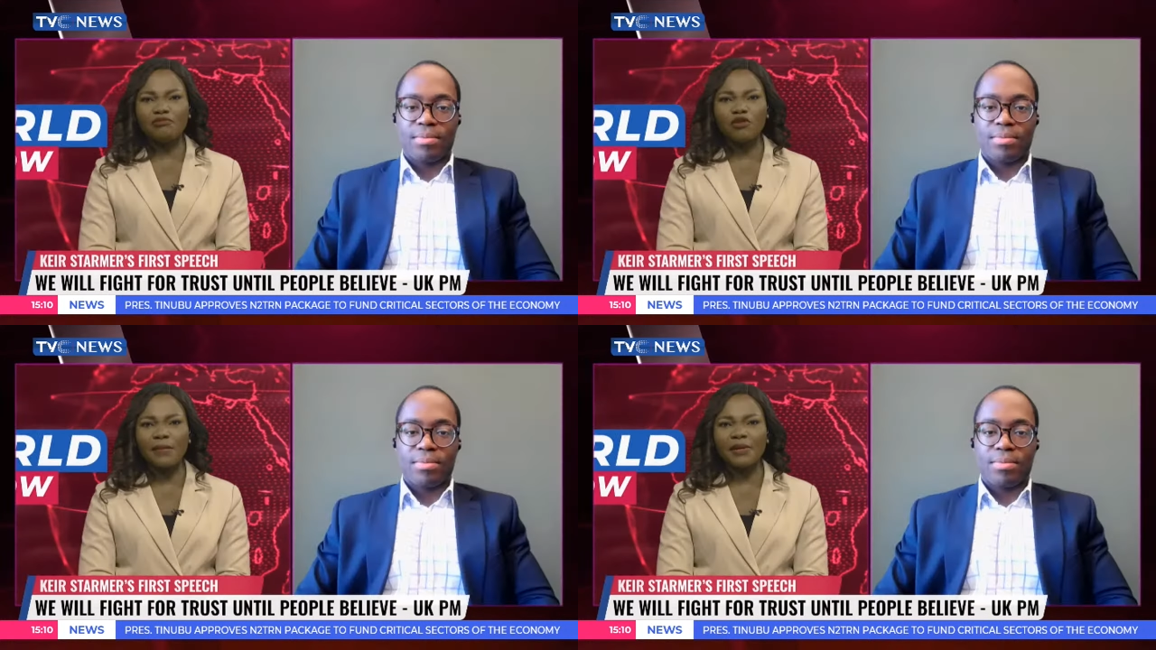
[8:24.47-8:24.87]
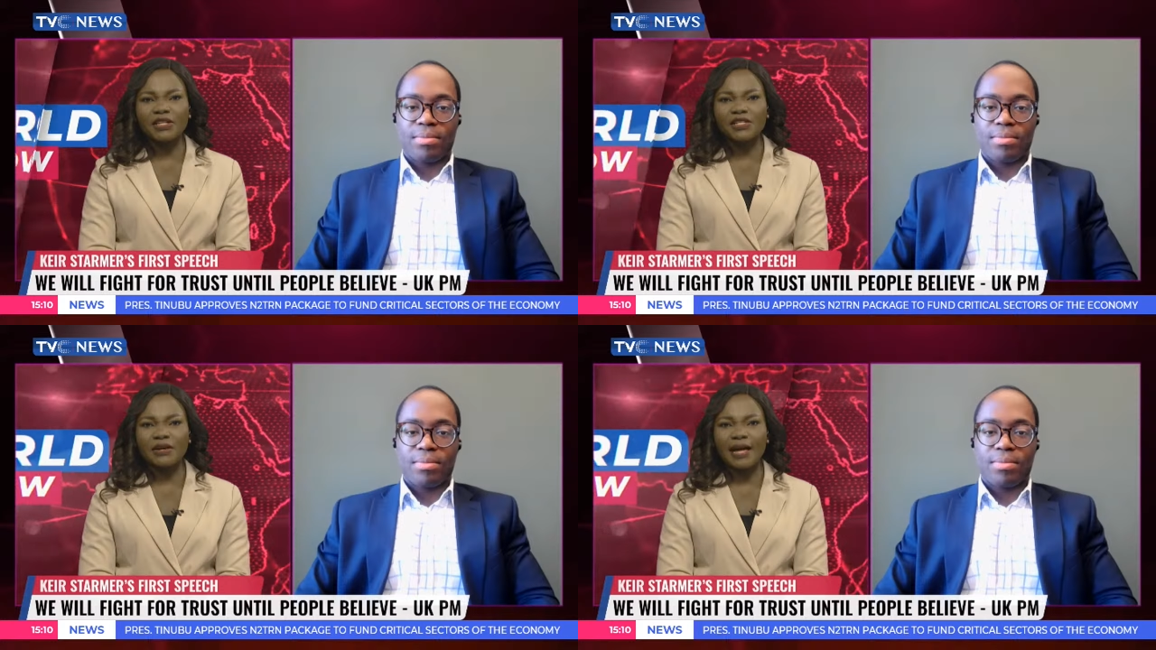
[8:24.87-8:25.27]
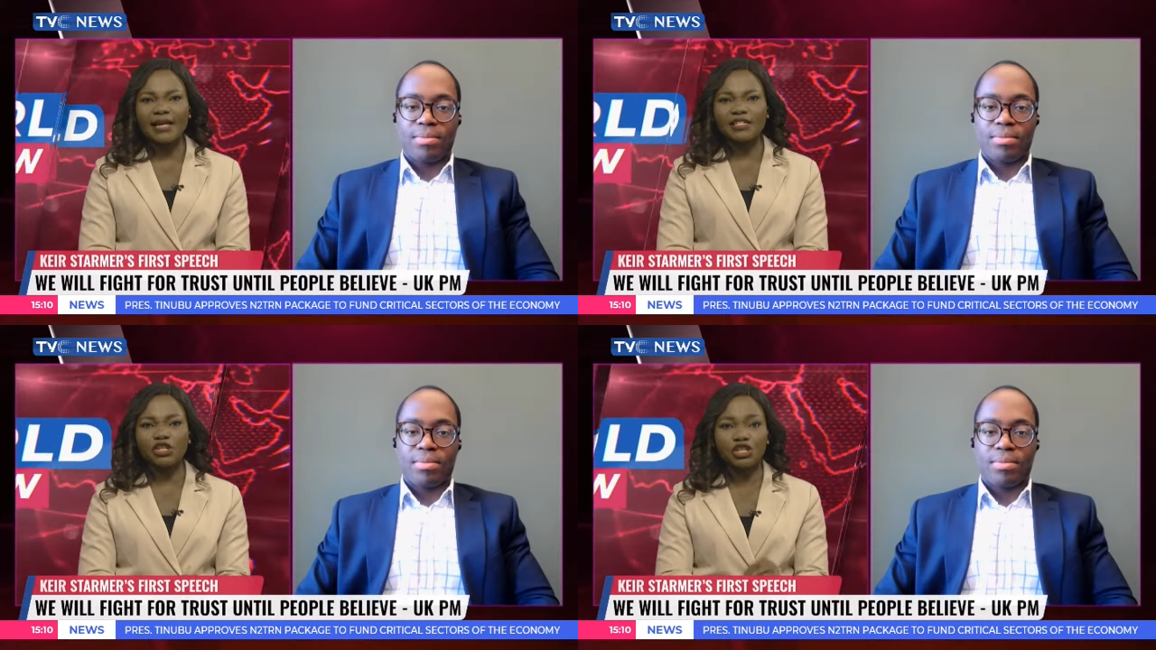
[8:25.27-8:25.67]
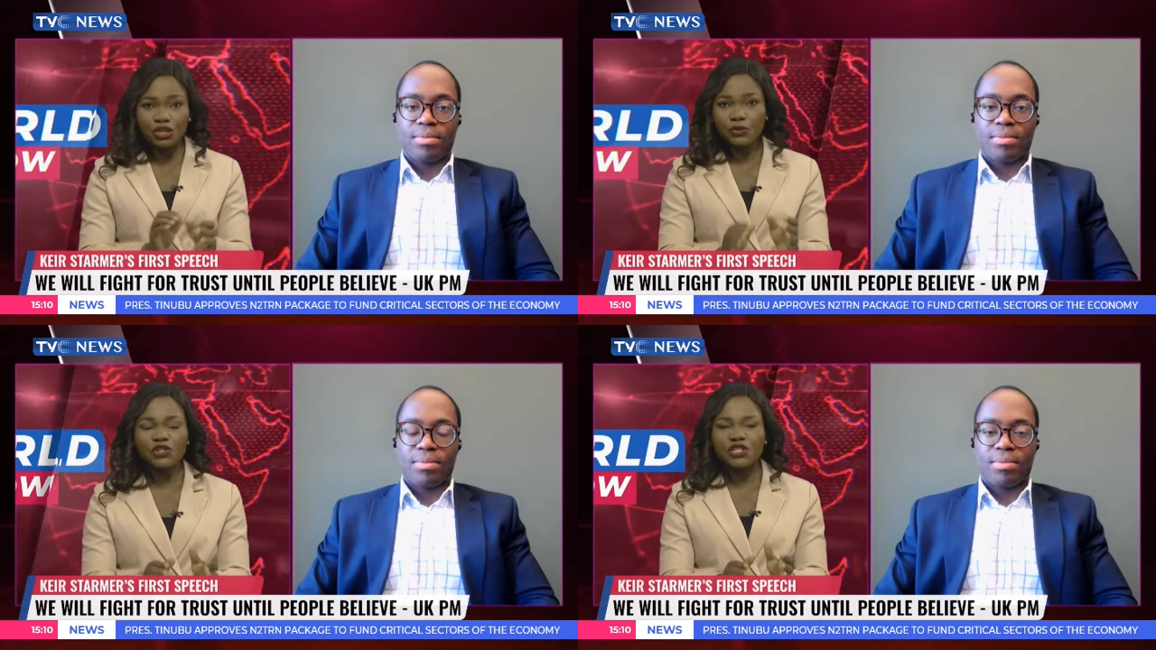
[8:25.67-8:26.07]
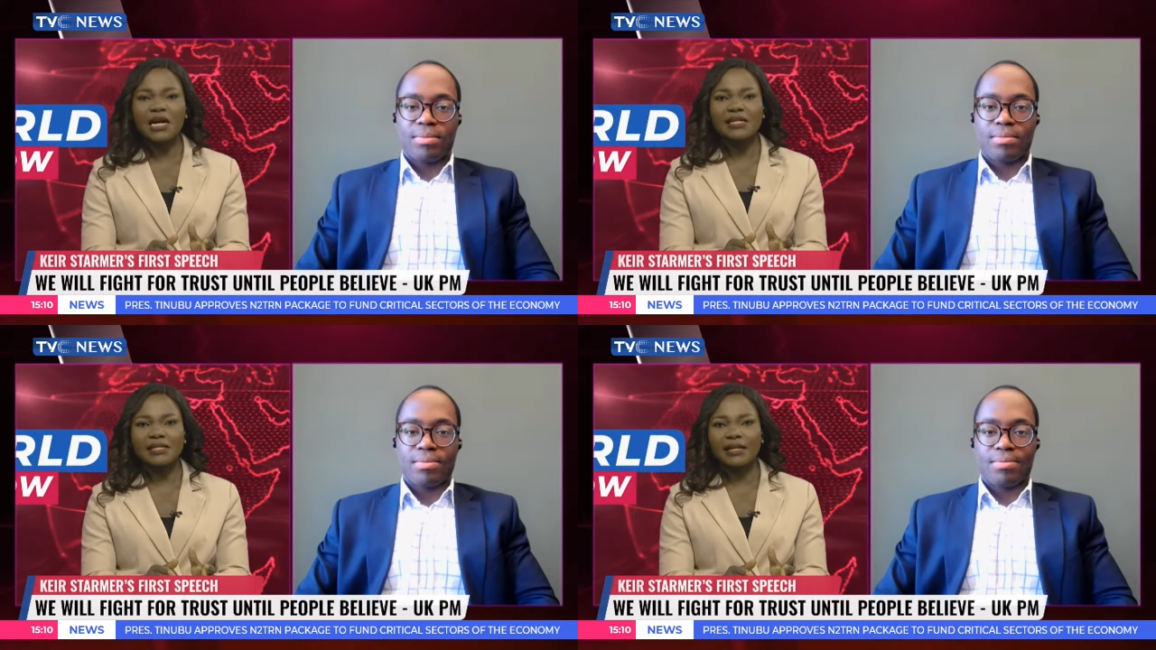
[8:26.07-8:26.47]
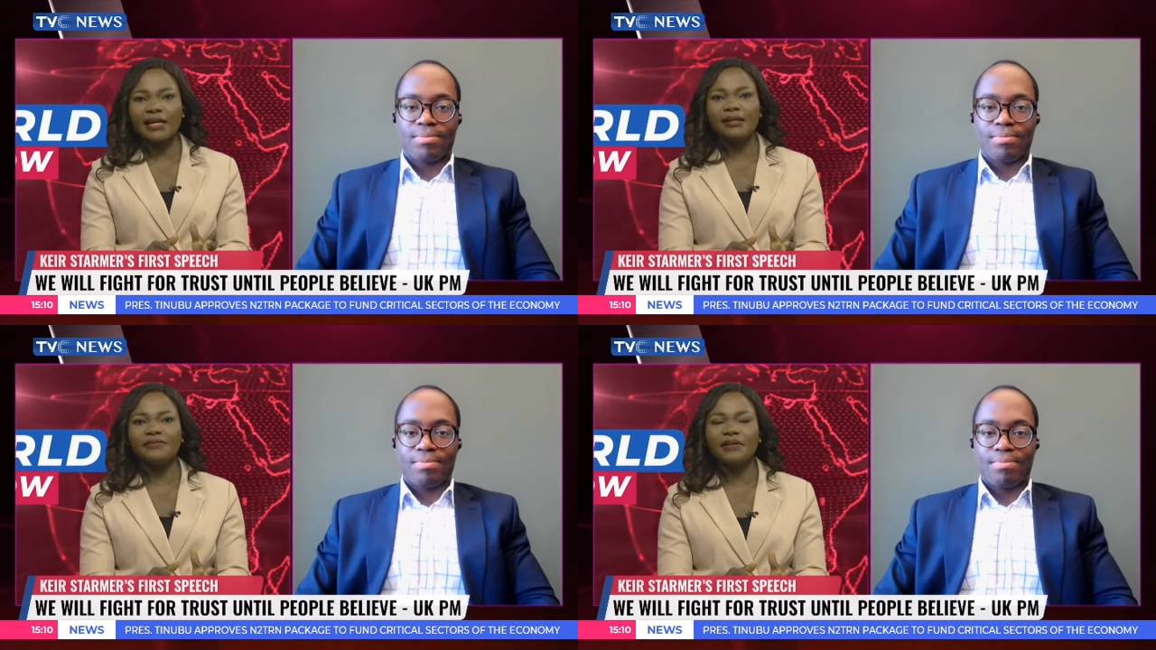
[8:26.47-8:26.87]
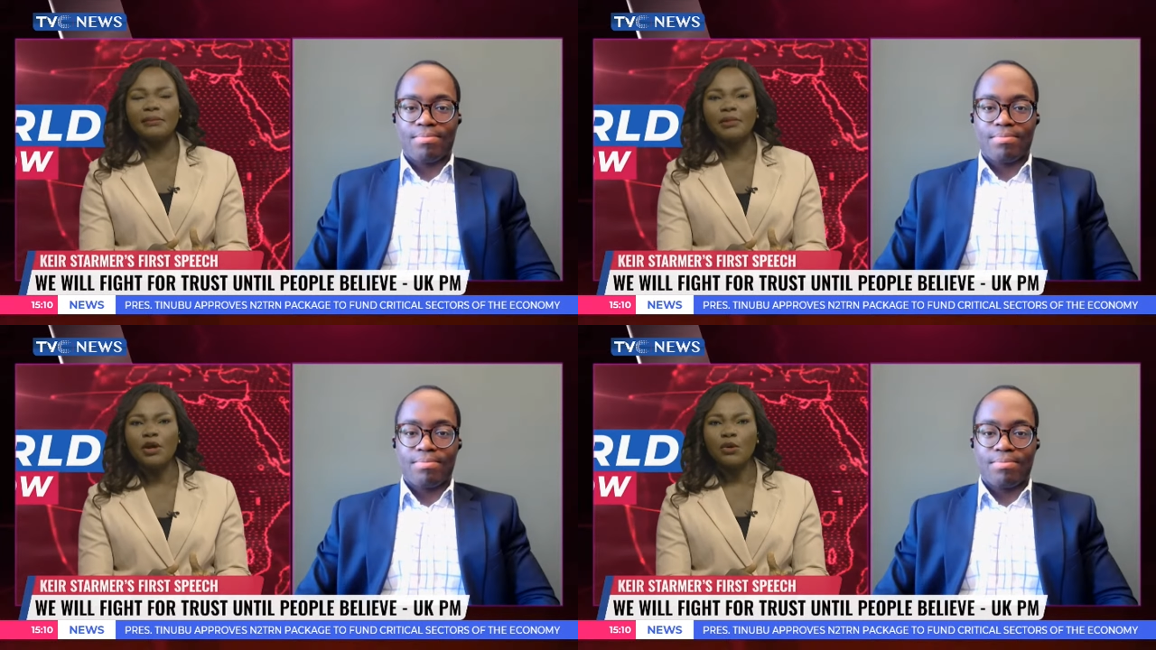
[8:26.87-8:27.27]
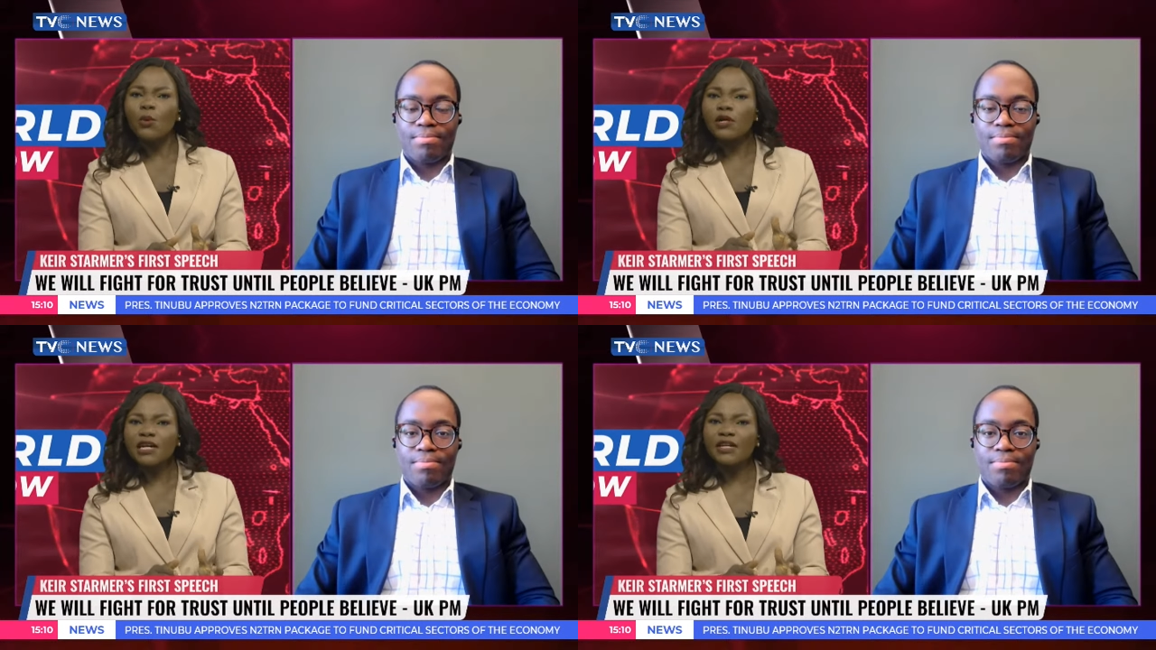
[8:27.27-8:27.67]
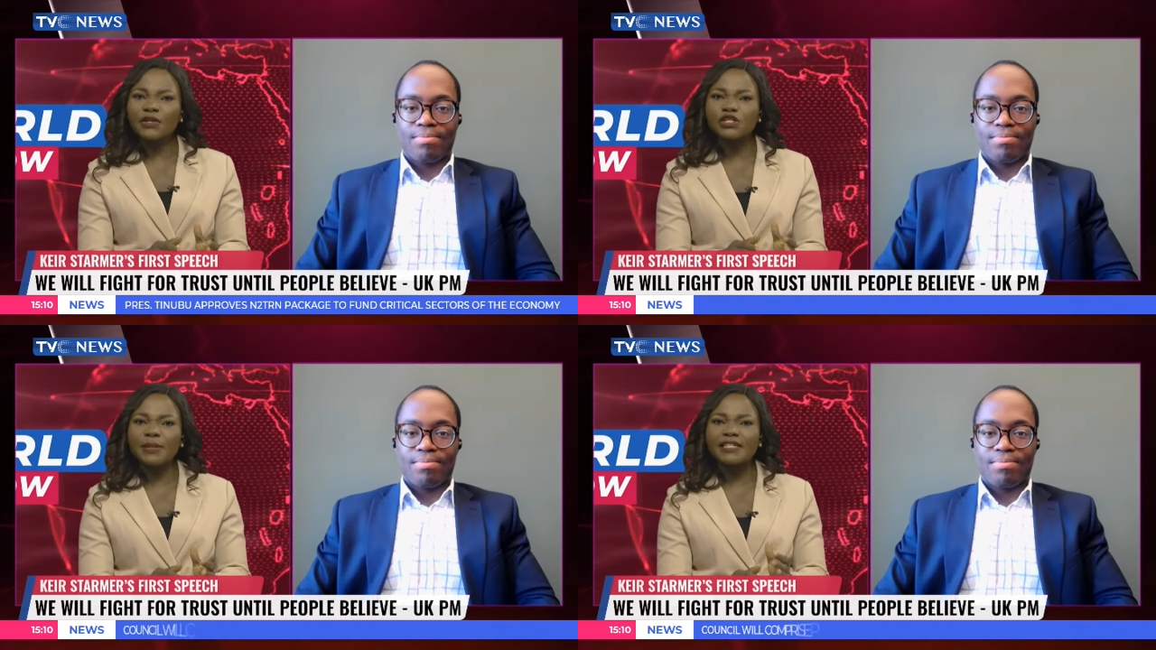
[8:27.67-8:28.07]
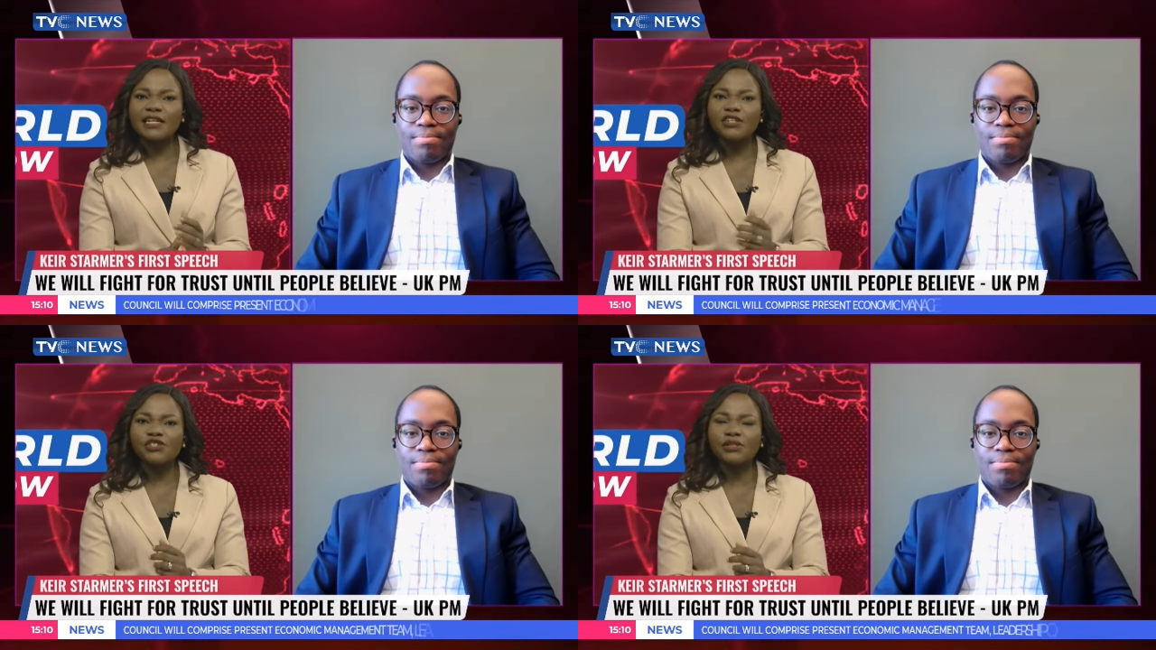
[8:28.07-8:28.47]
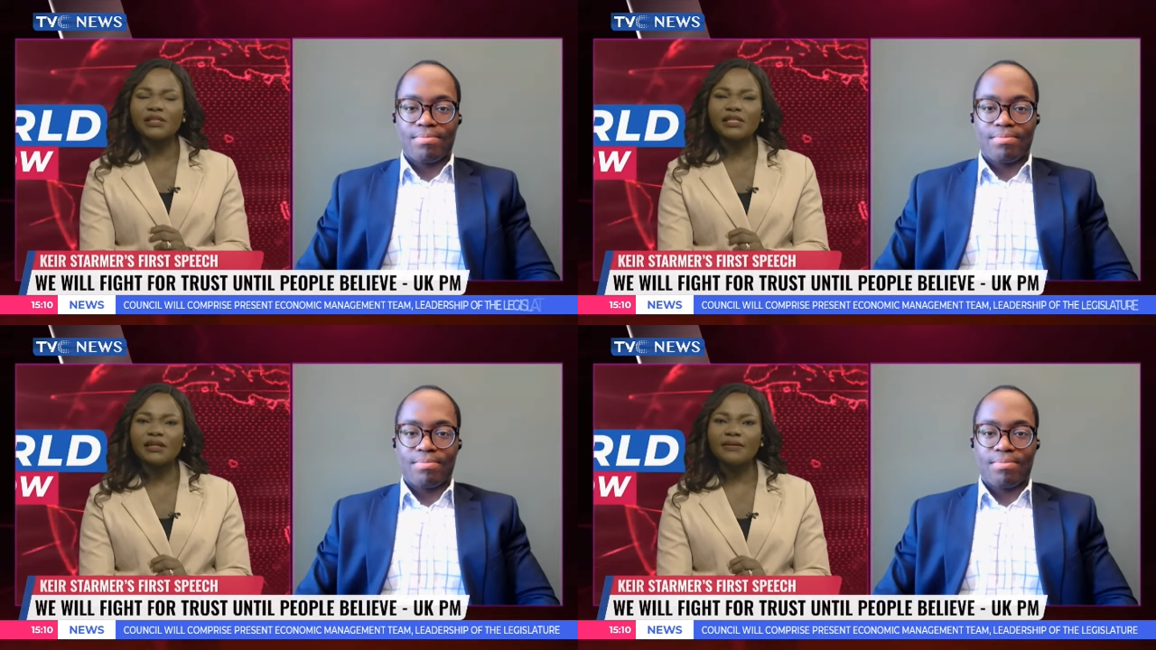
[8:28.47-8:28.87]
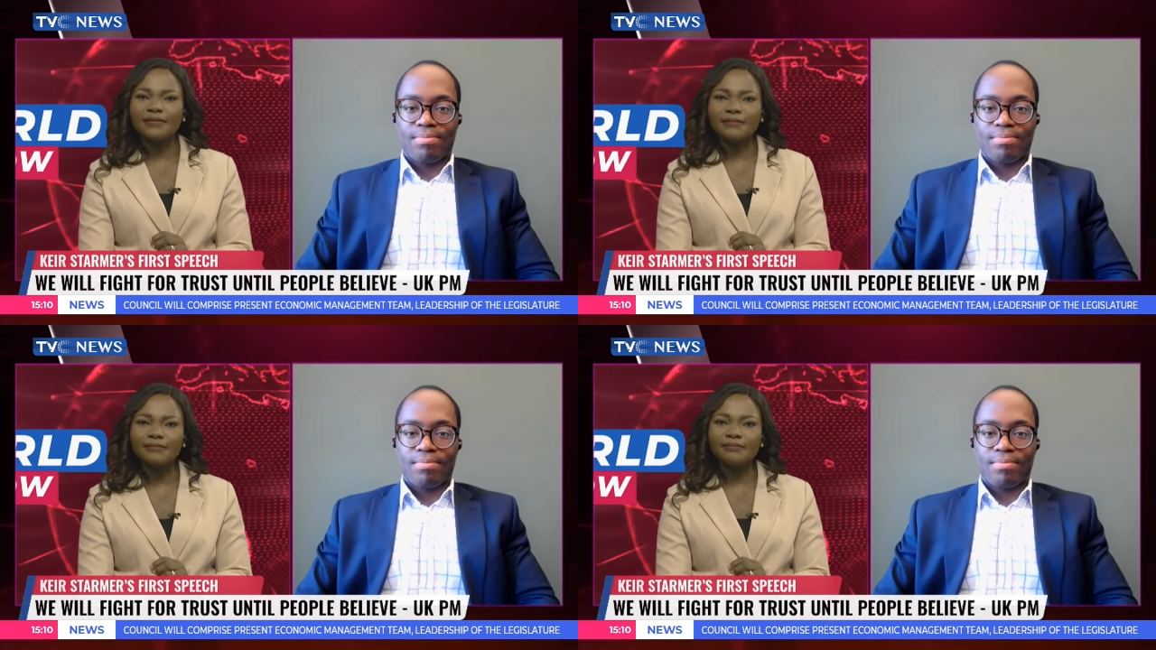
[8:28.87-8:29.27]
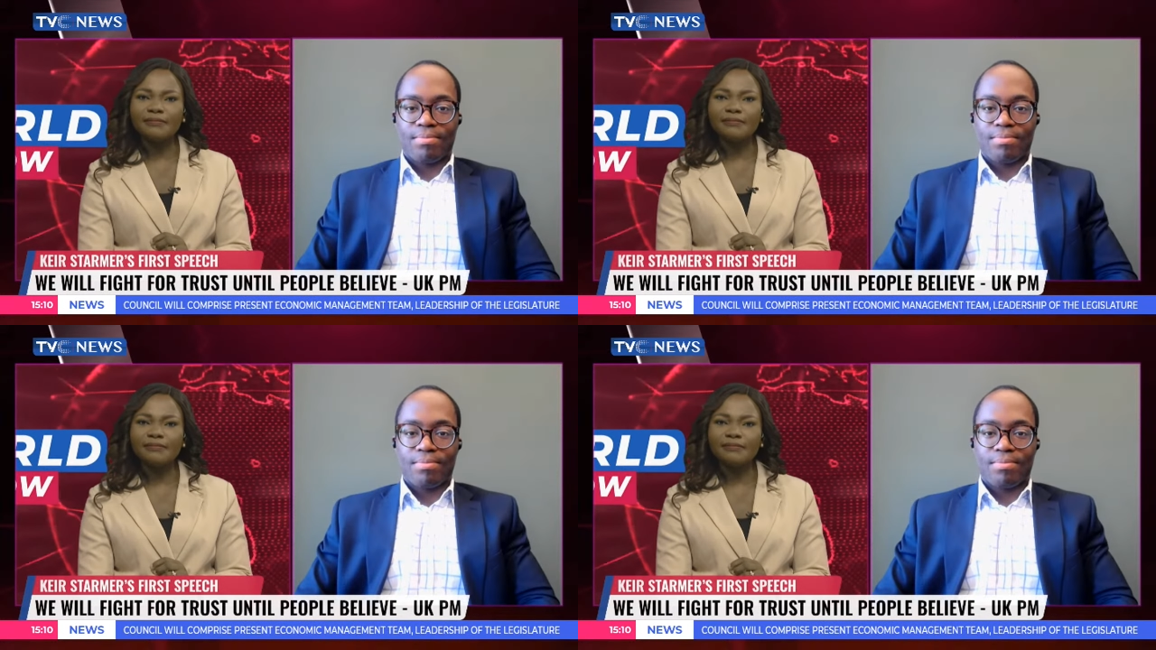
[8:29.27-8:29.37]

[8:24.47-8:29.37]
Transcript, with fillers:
Speaker 1: appear the prime minister has a huge task ahead of him. What are your expectations?